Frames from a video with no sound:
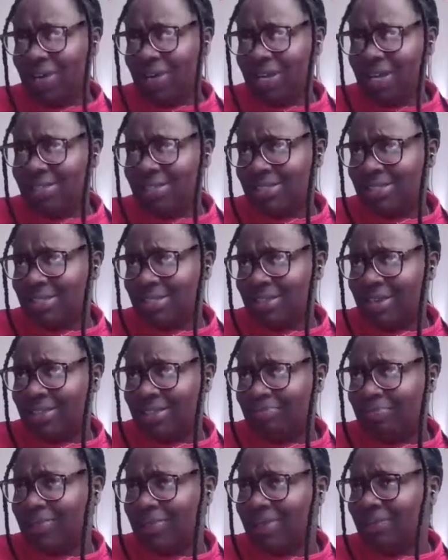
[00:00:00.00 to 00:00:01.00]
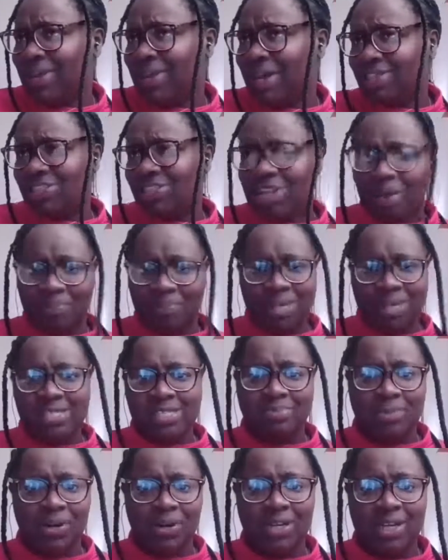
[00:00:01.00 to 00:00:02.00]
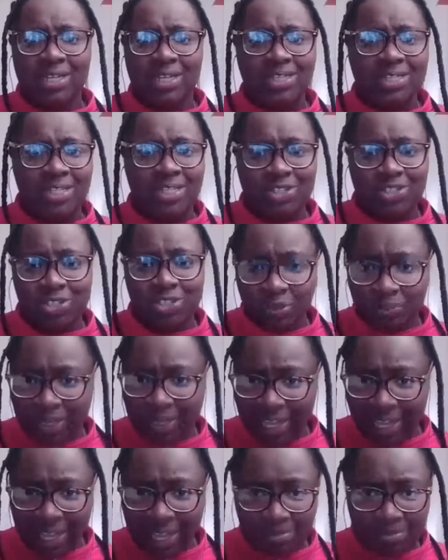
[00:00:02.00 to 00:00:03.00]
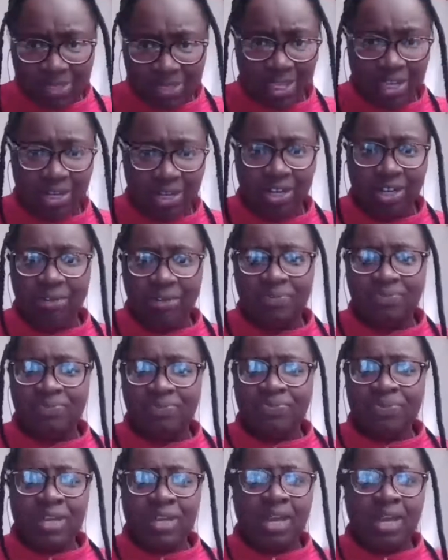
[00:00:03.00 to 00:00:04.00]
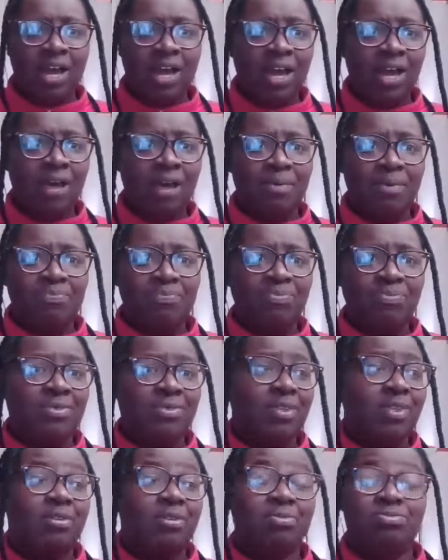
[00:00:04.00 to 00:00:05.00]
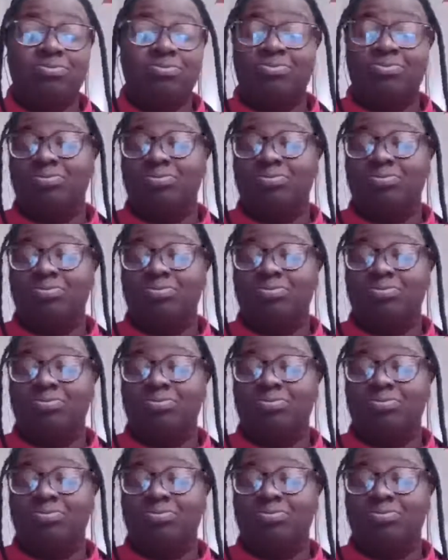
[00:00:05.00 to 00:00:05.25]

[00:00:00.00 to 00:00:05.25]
You know, we as Americans, I believe we had Japanese Americans in internment camps here.